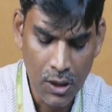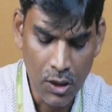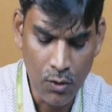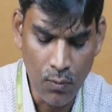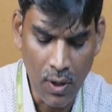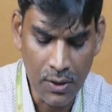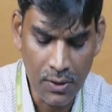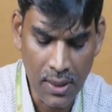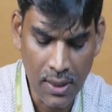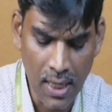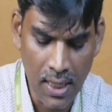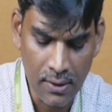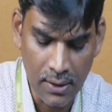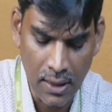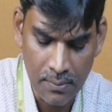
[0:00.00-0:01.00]
You want to
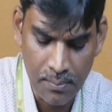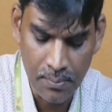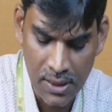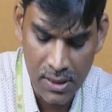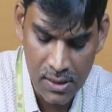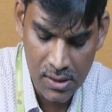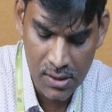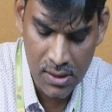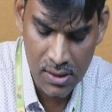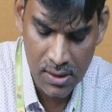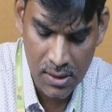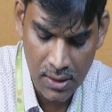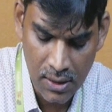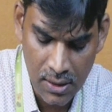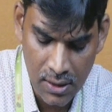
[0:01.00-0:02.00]
calculate, that
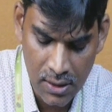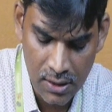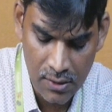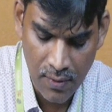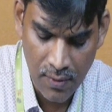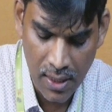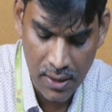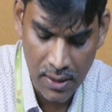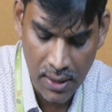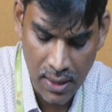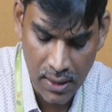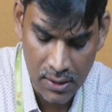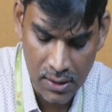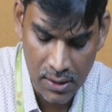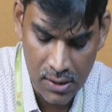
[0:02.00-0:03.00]
means it is varied
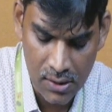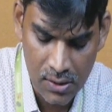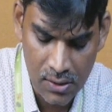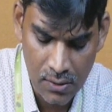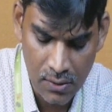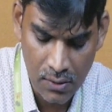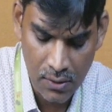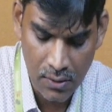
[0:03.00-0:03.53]
like this,